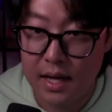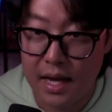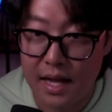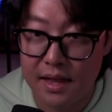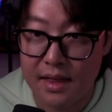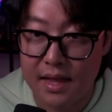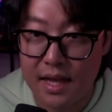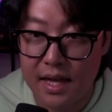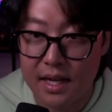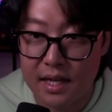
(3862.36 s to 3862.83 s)

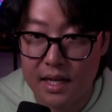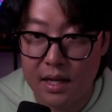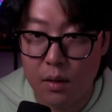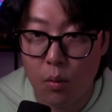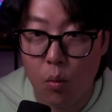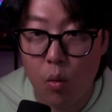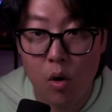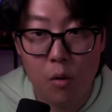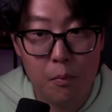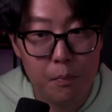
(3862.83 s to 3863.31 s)
And then
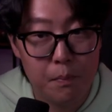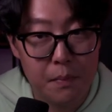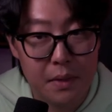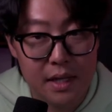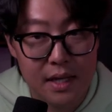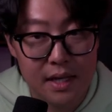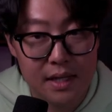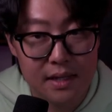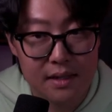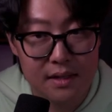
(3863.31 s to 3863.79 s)
it won't
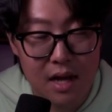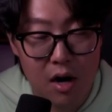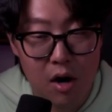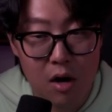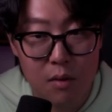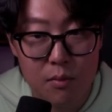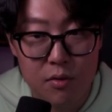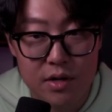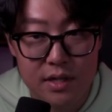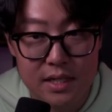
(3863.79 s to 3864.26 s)
be
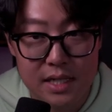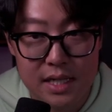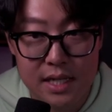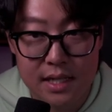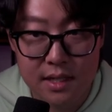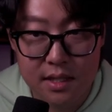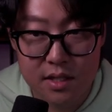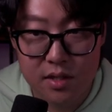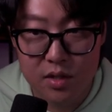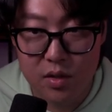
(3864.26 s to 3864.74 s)
armor is
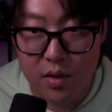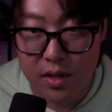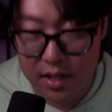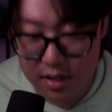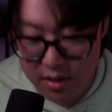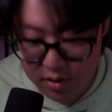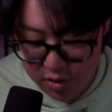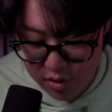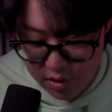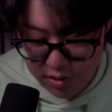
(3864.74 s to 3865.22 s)
int, so I
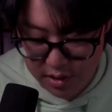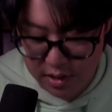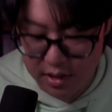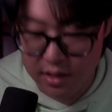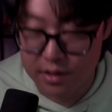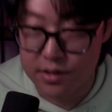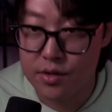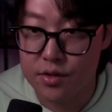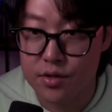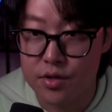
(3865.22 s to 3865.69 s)
got to turn it
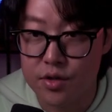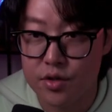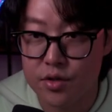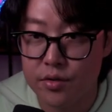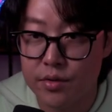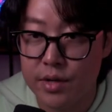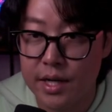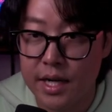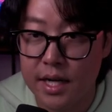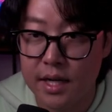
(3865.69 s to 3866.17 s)
into a
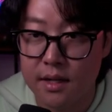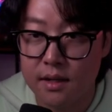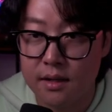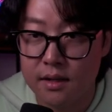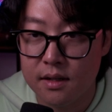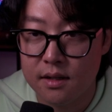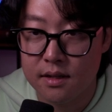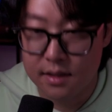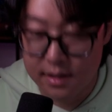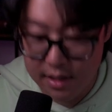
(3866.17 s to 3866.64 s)

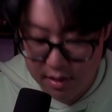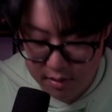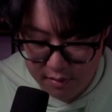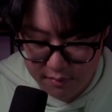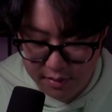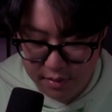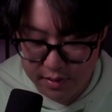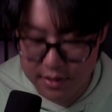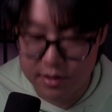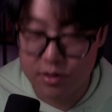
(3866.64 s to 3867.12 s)
string because they're
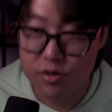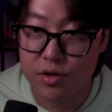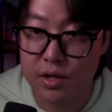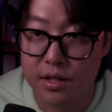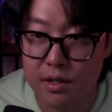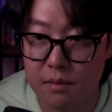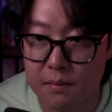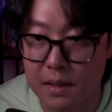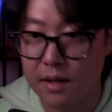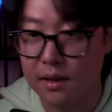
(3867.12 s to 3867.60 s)
very
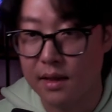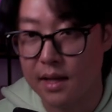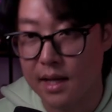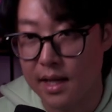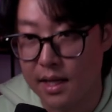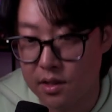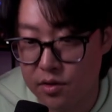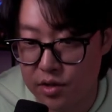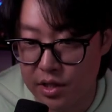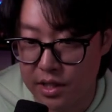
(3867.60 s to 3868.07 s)
strict about
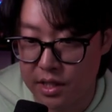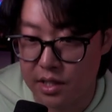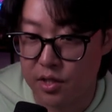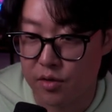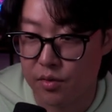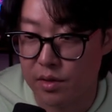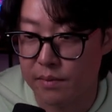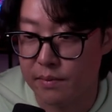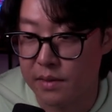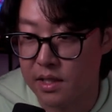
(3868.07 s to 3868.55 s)
that.
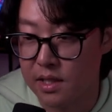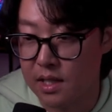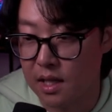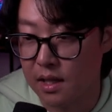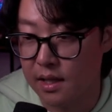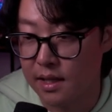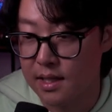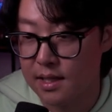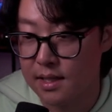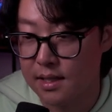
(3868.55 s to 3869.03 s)
GDScript is
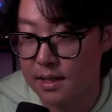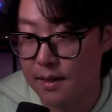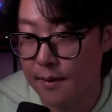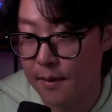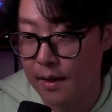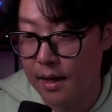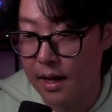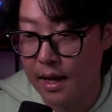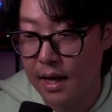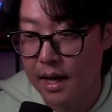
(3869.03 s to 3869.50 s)
at least.
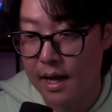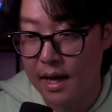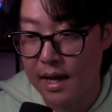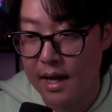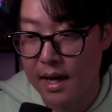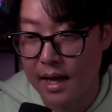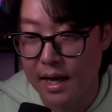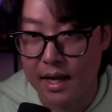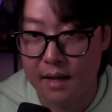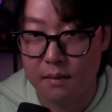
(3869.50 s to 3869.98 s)

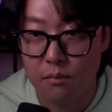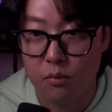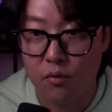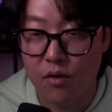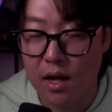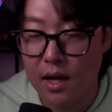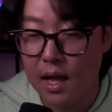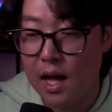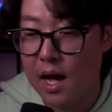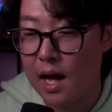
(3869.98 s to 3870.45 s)
And
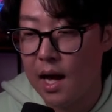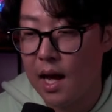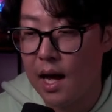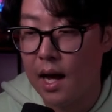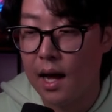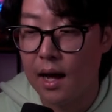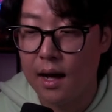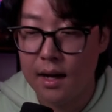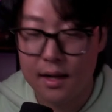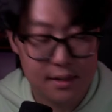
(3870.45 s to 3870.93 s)

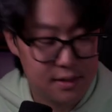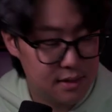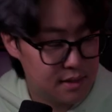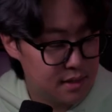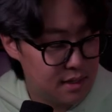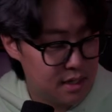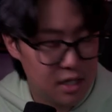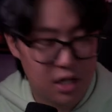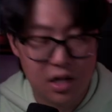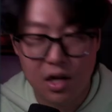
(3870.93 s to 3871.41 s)
voila.
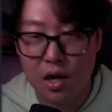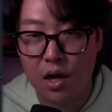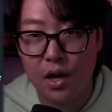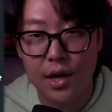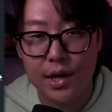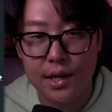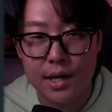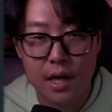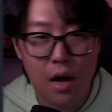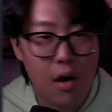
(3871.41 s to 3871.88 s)

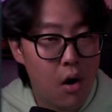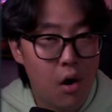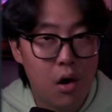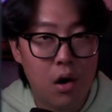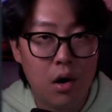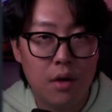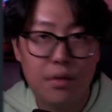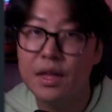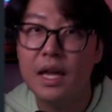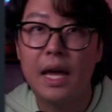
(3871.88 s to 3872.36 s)
Gone
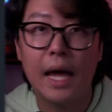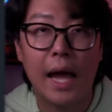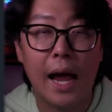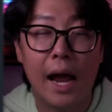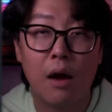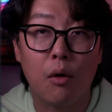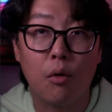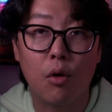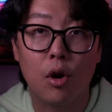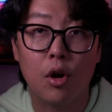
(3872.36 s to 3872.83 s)
are the
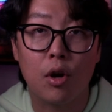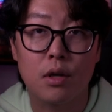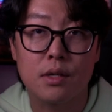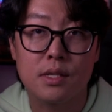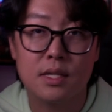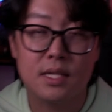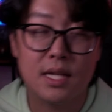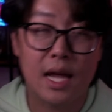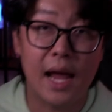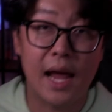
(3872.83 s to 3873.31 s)

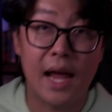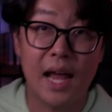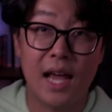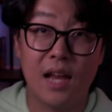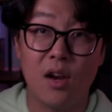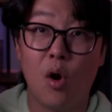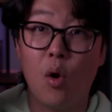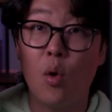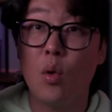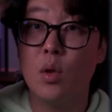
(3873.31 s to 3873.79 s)
errors,
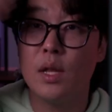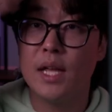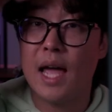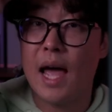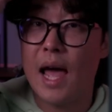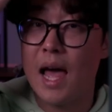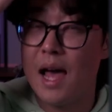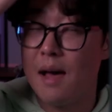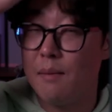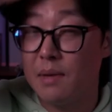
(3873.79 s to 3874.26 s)
and only
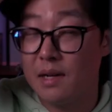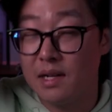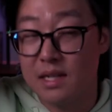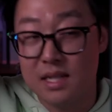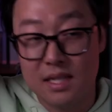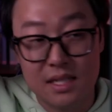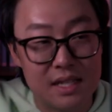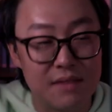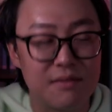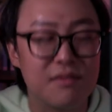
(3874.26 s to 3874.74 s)

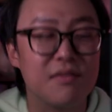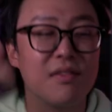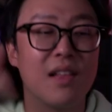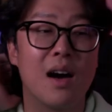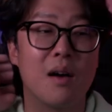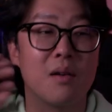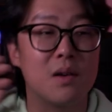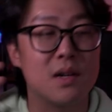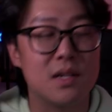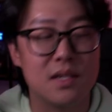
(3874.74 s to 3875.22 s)
happiness and
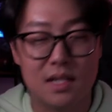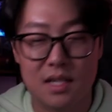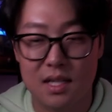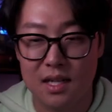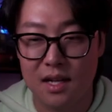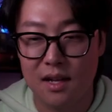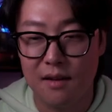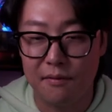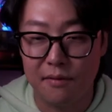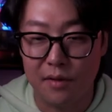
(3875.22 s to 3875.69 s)

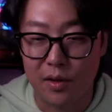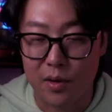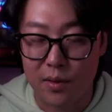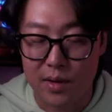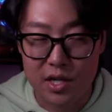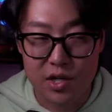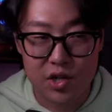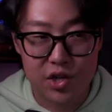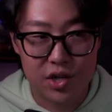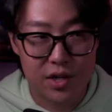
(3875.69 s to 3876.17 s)
flowers
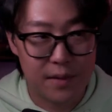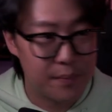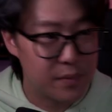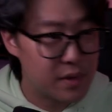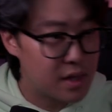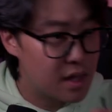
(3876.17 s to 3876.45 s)
flourish.